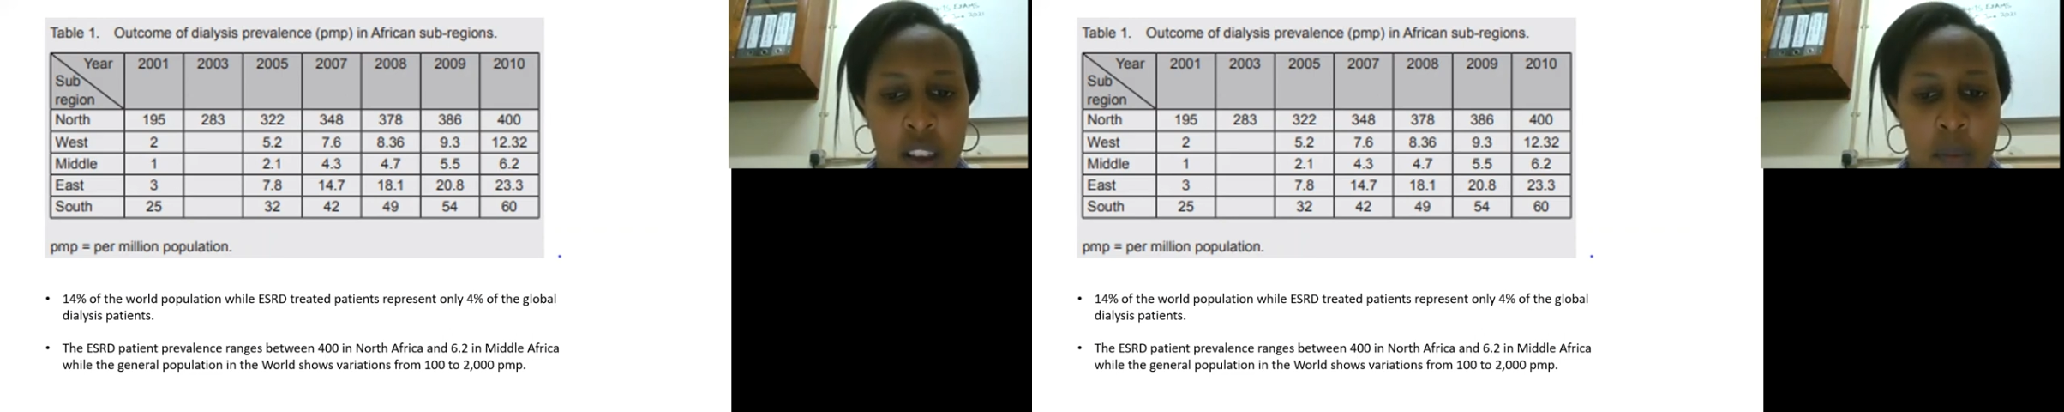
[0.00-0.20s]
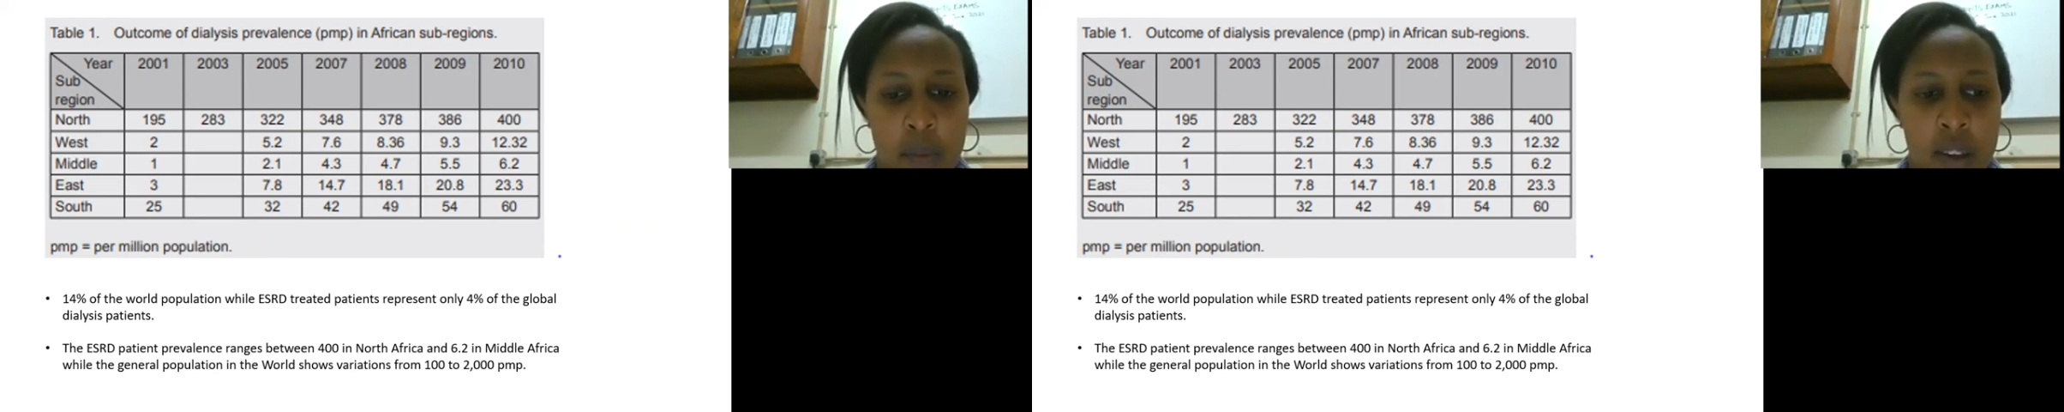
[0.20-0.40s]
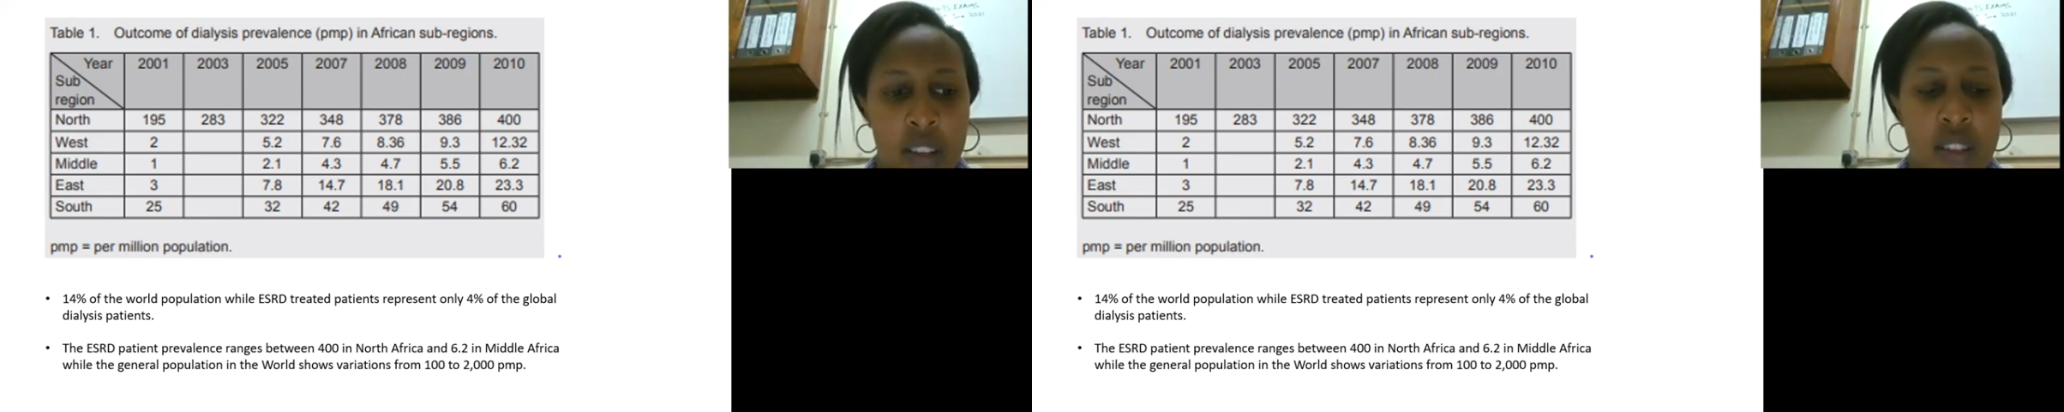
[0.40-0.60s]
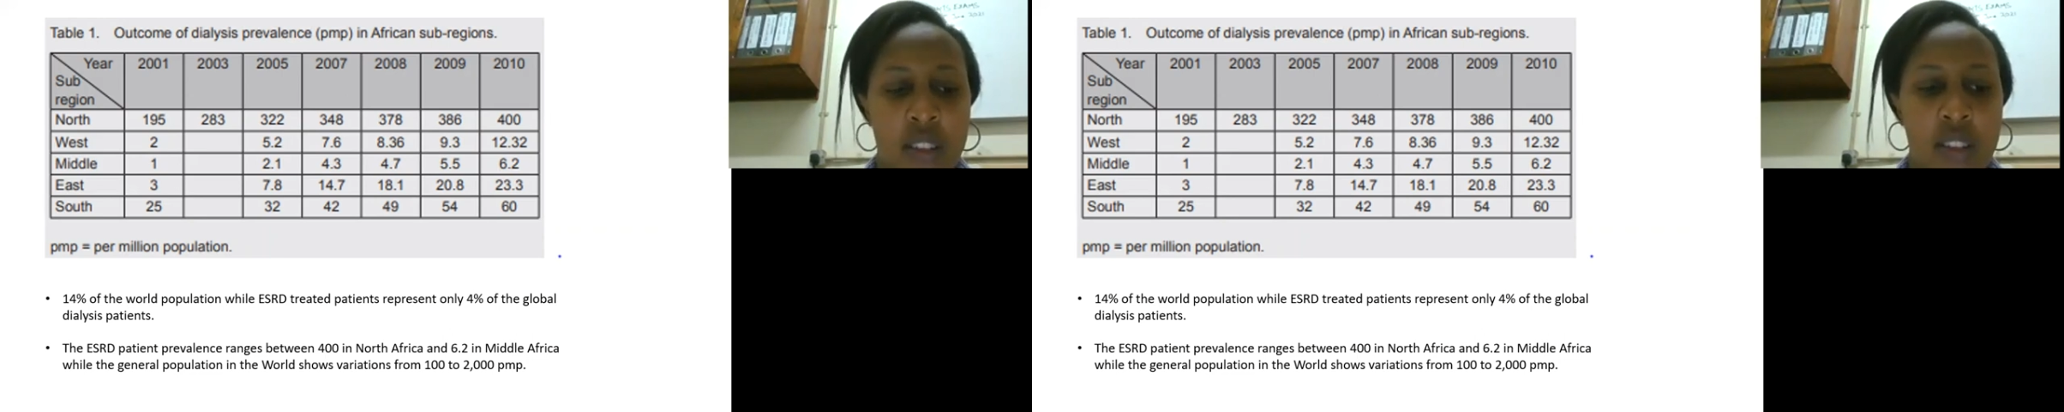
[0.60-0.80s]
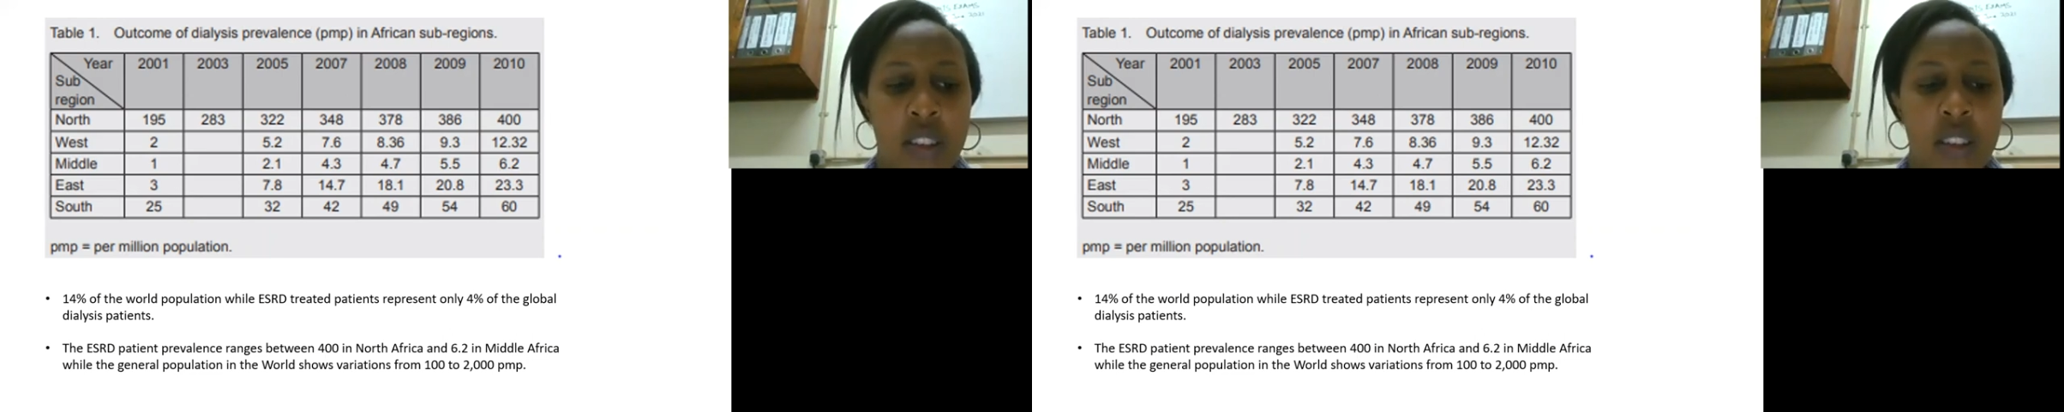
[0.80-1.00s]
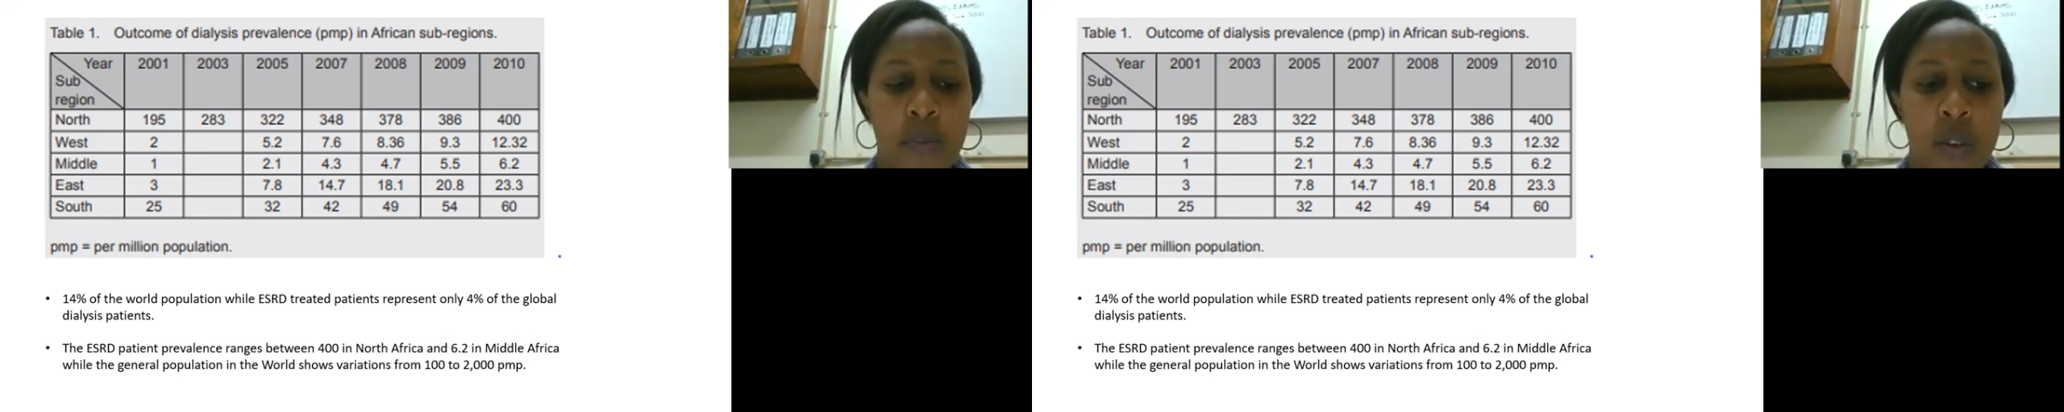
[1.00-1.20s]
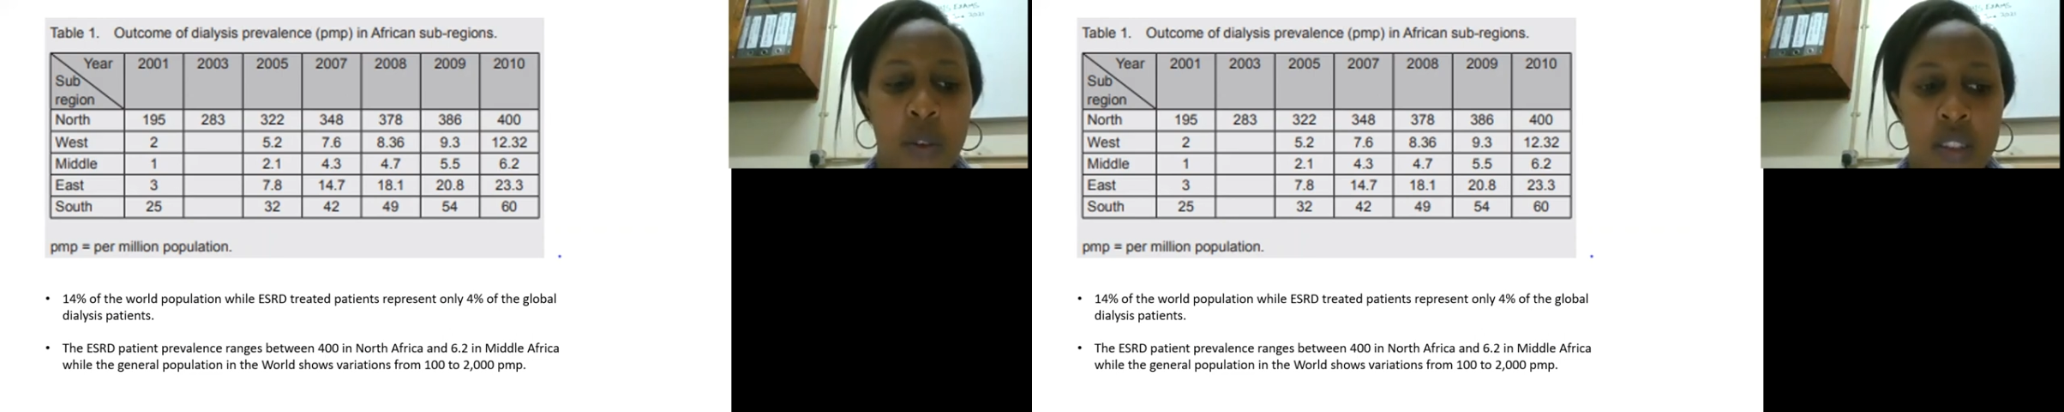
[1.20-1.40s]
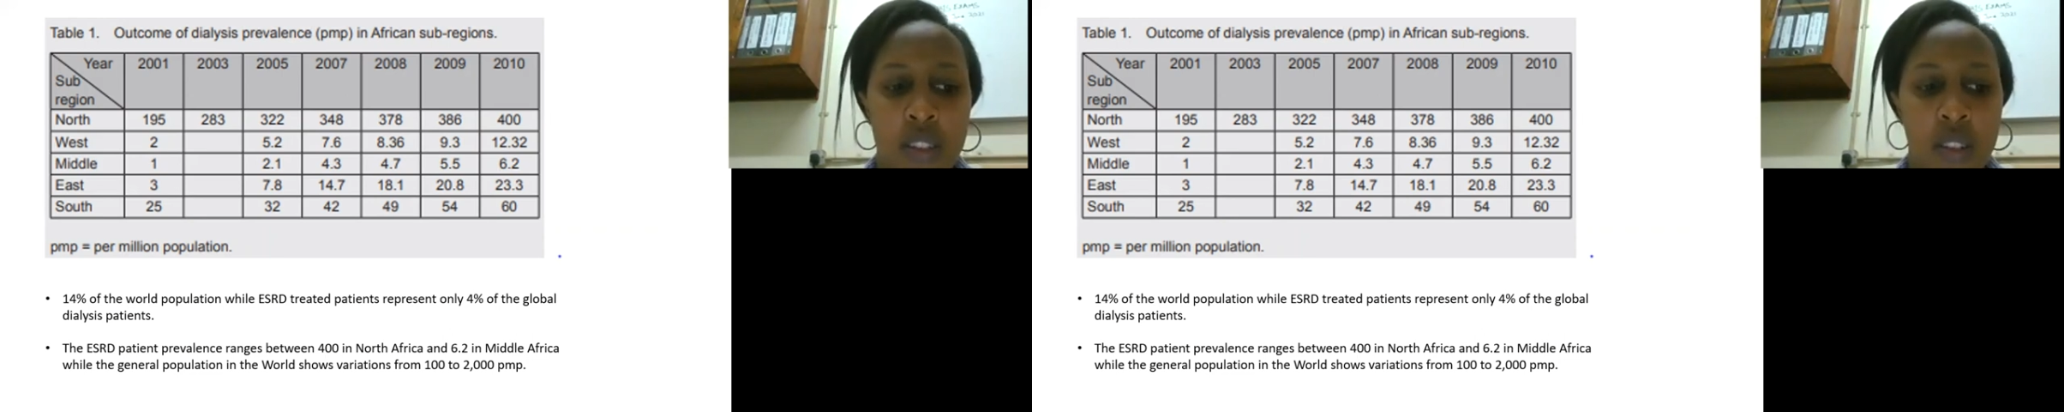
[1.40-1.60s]
but it's still
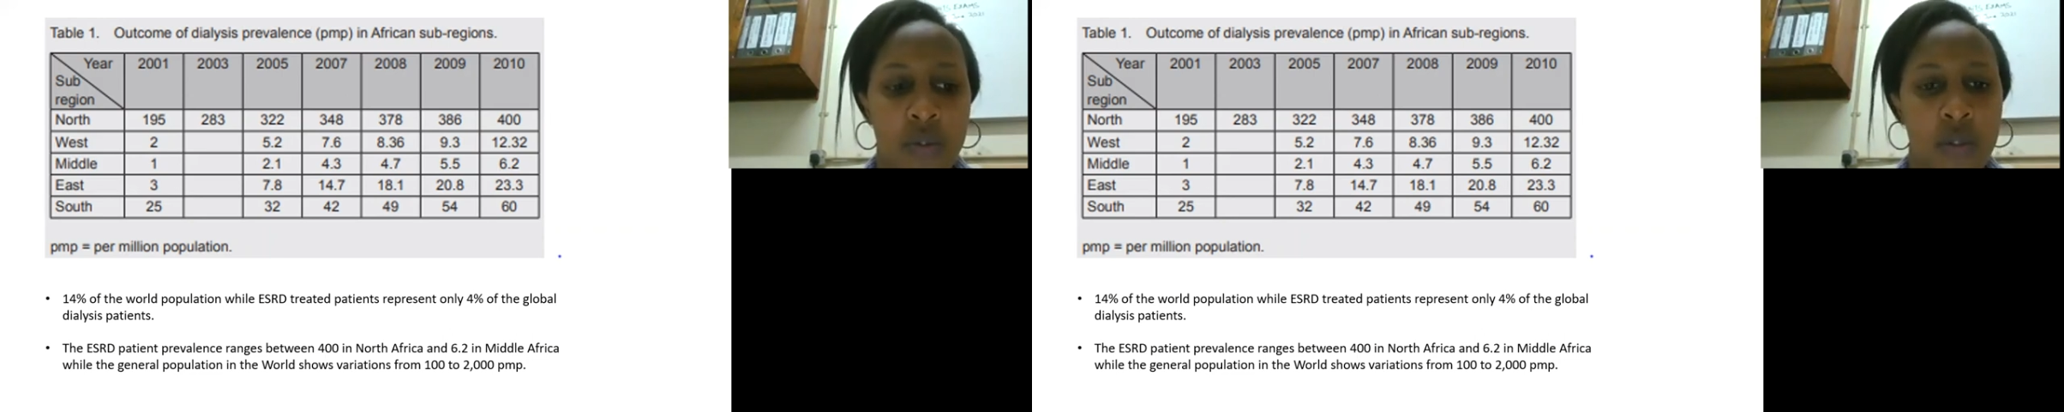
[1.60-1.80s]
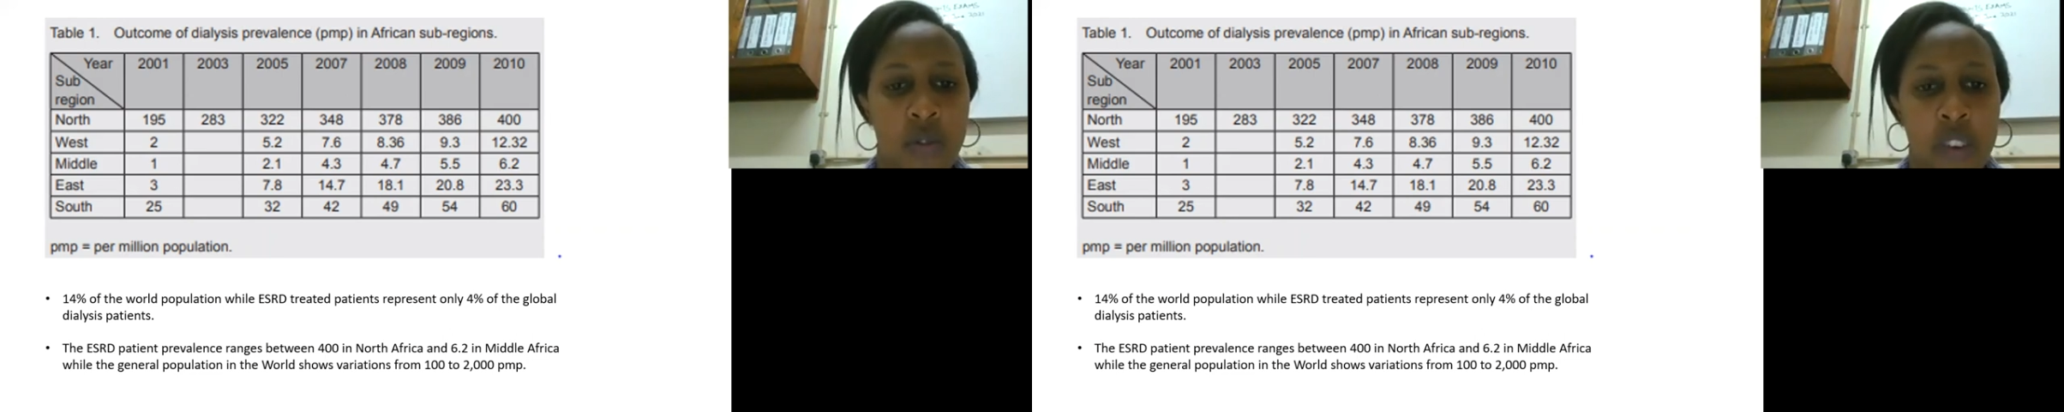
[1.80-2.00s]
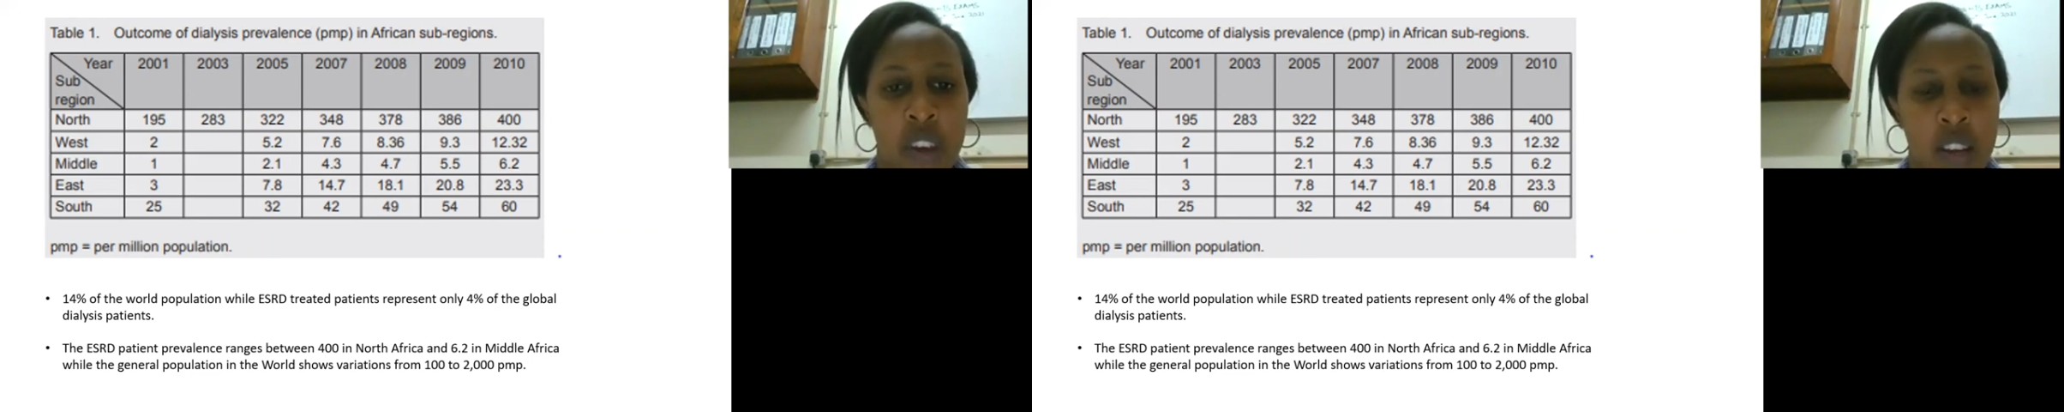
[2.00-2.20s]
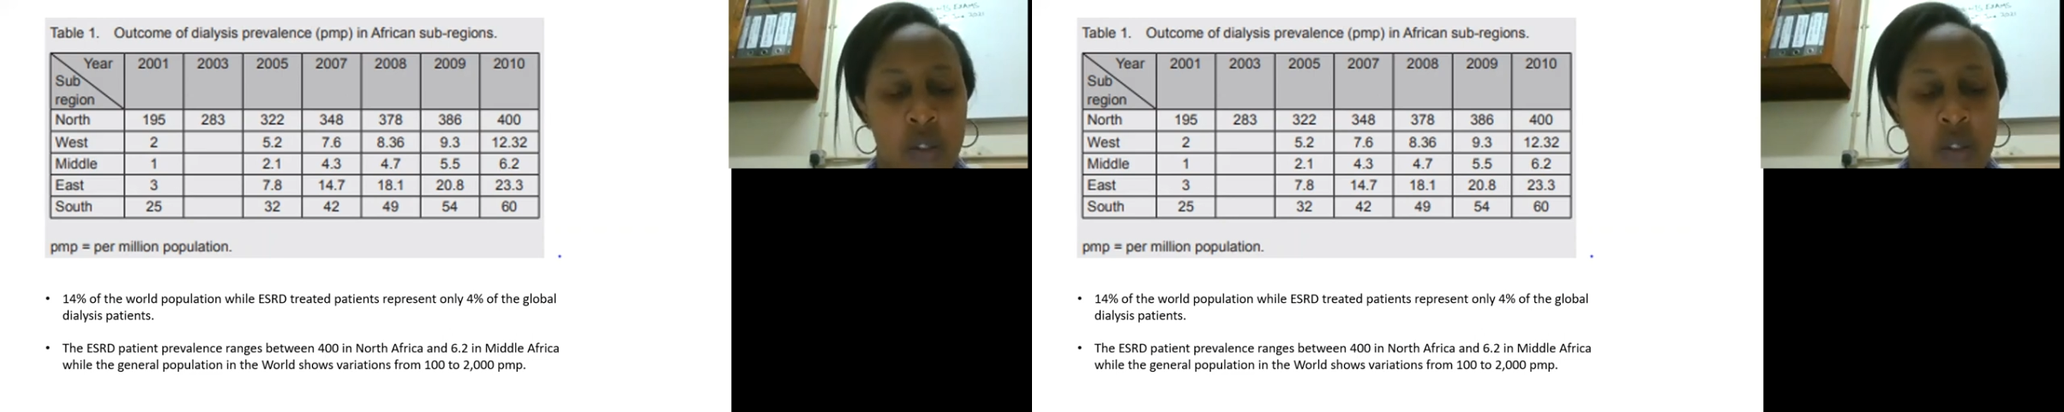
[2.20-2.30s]
positive to find,